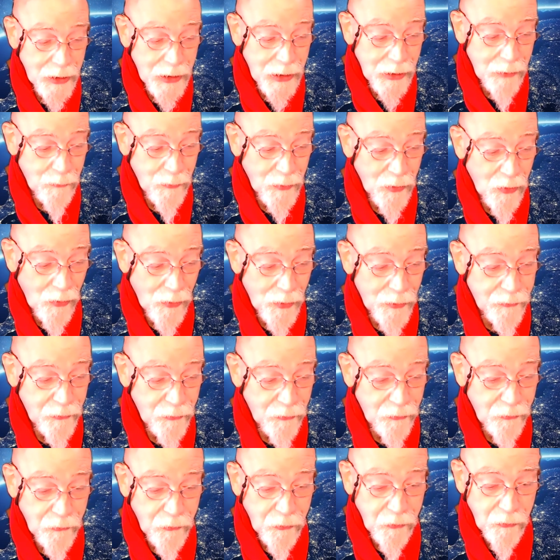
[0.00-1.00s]
in
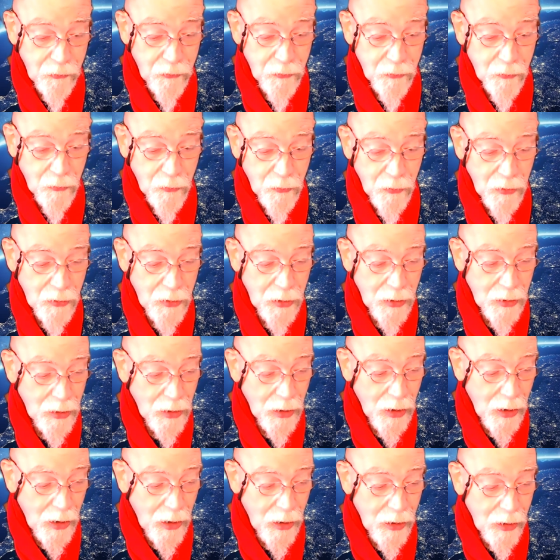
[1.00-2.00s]
regards to
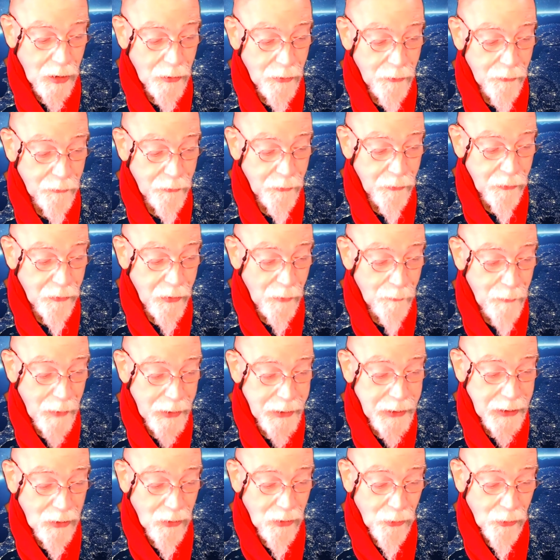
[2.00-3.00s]
uh, the many